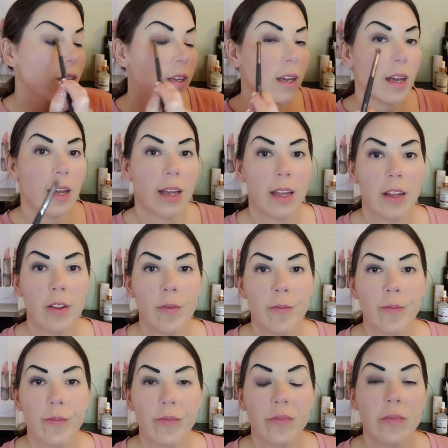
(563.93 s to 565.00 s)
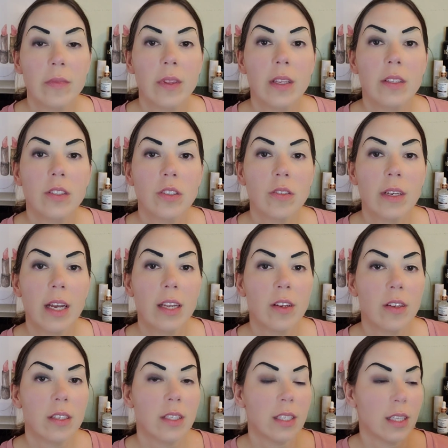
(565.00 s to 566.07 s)
Okay, so now
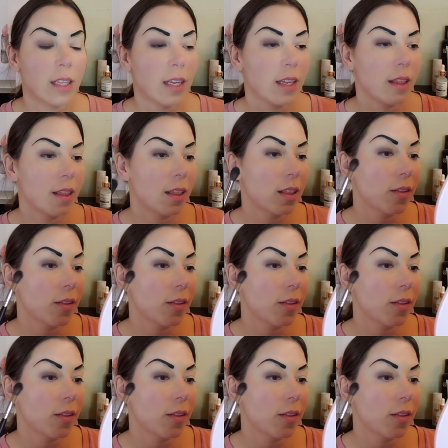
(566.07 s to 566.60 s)
you can see